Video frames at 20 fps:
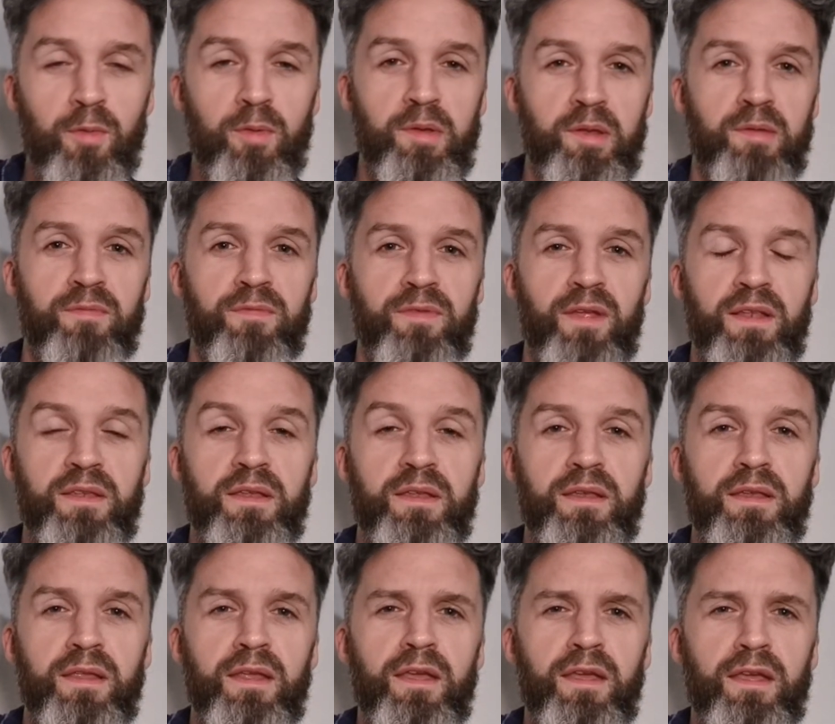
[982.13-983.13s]
was
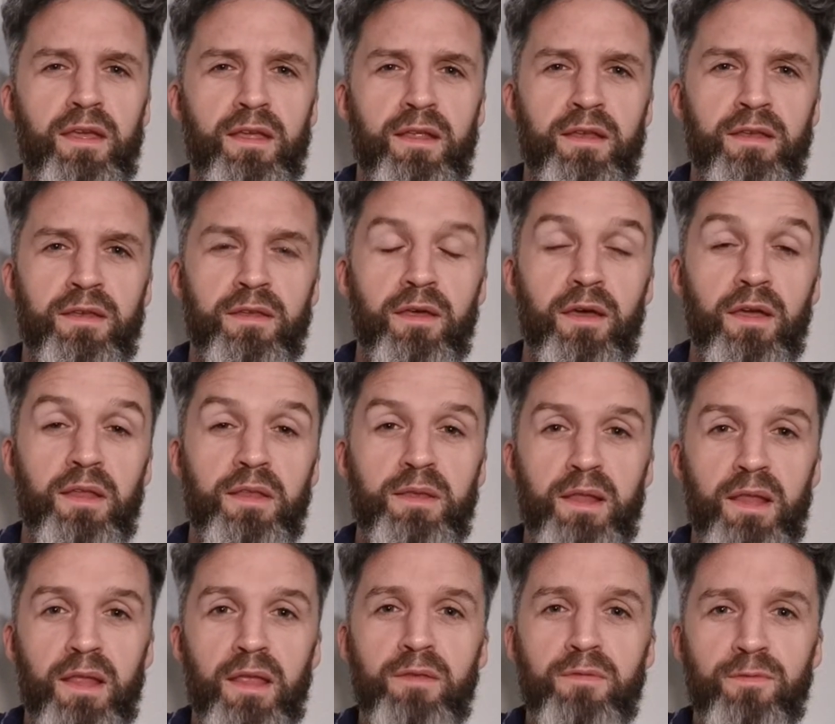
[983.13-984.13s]
invented in
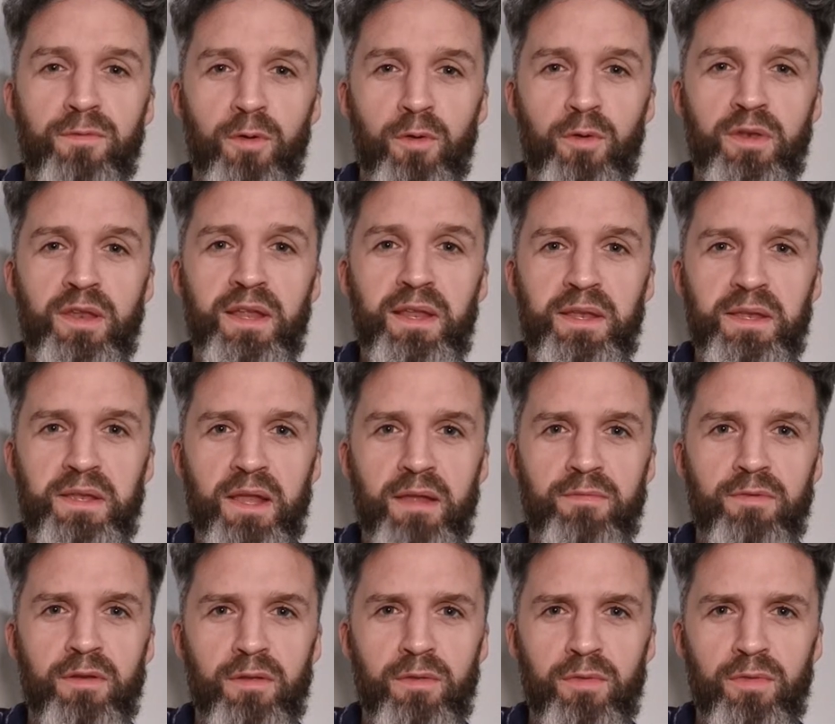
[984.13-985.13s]

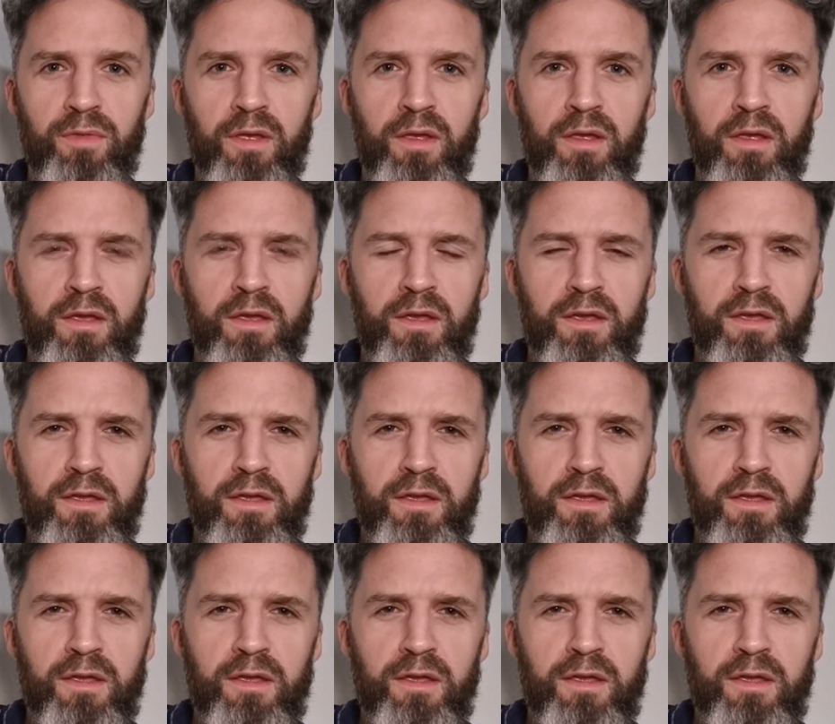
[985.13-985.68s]
1947 on the